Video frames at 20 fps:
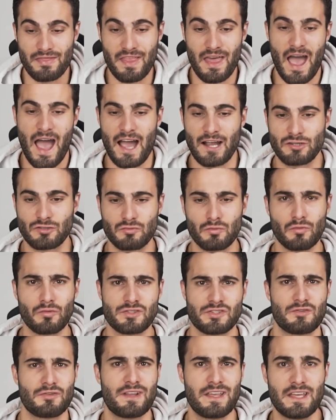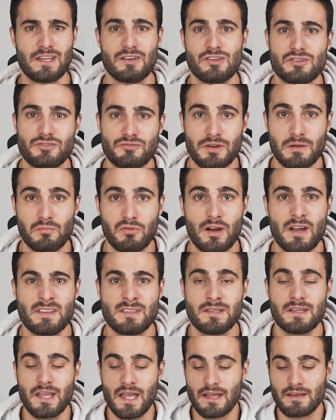actual sort of industry
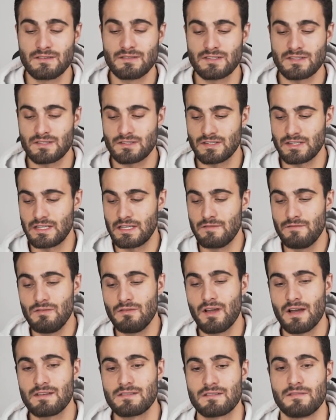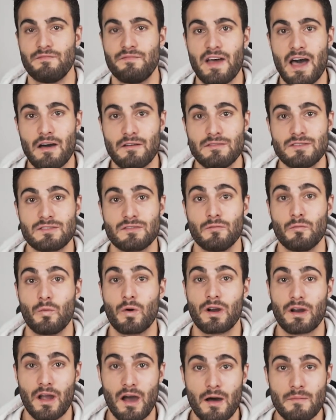pricing and give you guys some values to
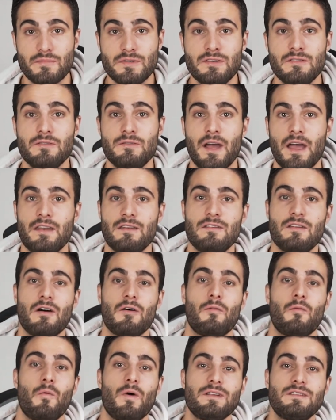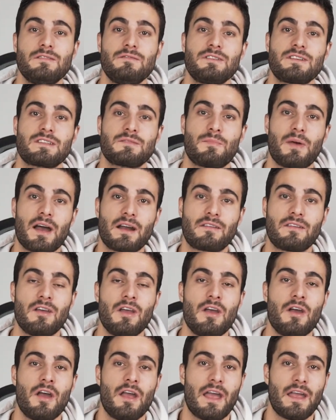work up to and know what to expect
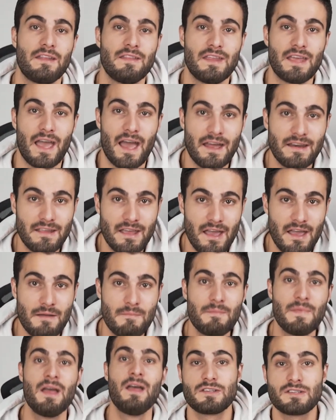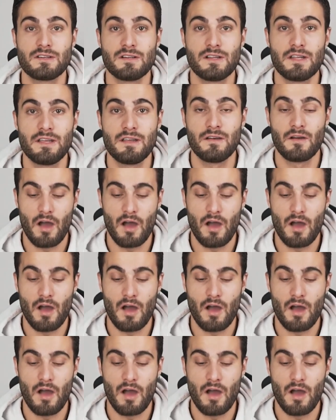in the end game. Personally,